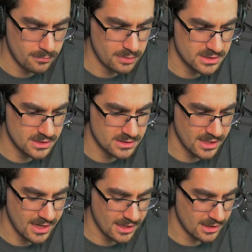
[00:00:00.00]
But since I
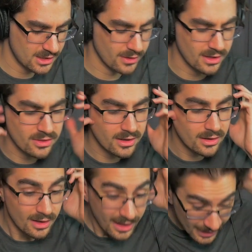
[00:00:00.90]
can't hear
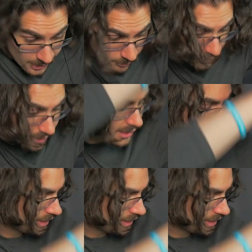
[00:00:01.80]
anything anyway,